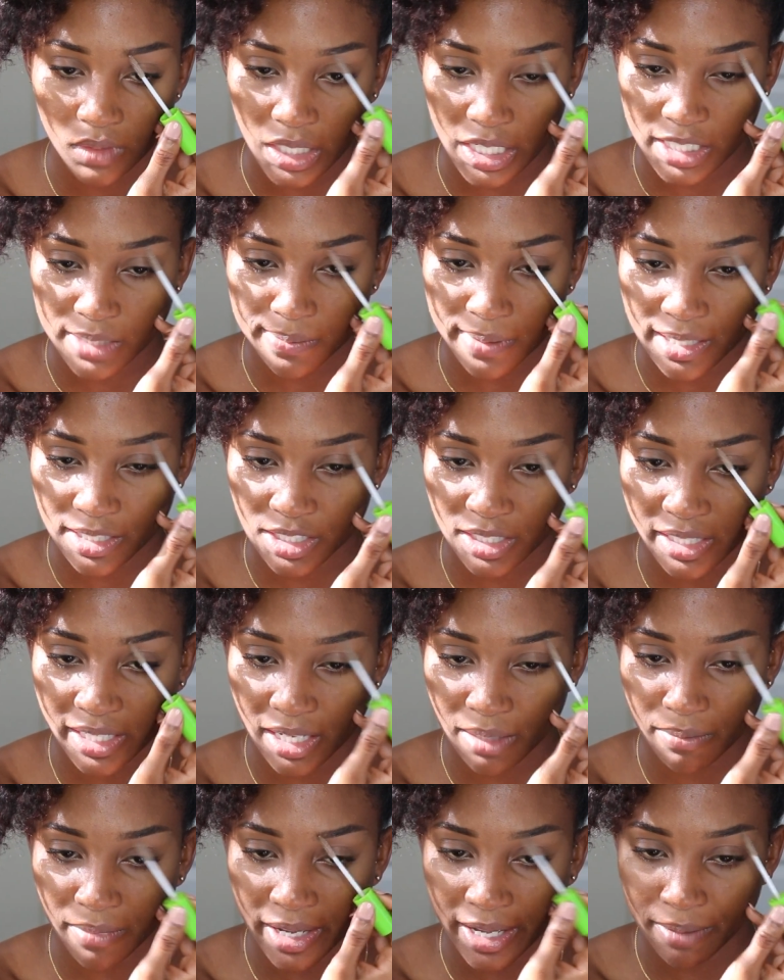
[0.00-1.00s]

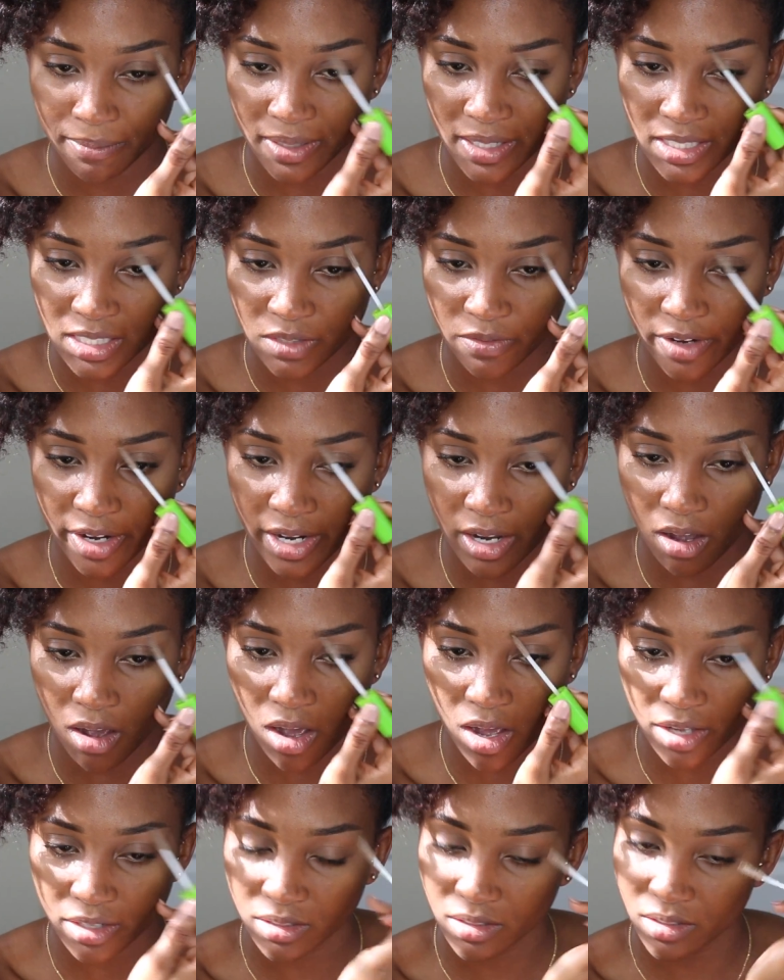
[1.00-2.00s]
Especially in Miami, it's very
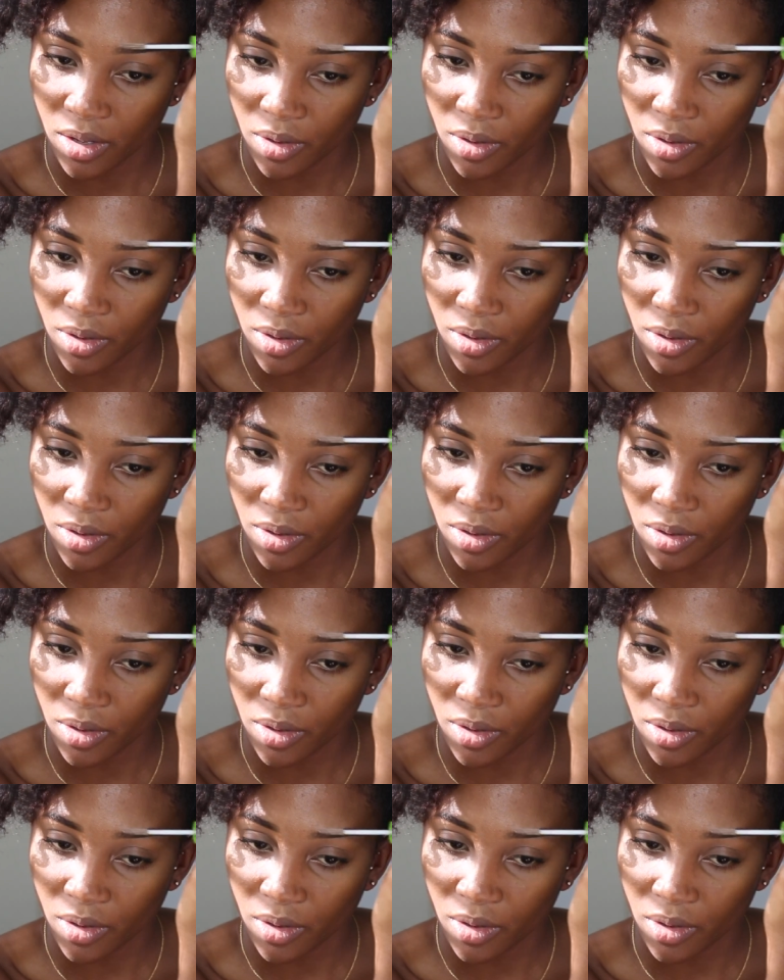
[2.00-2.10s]
hot.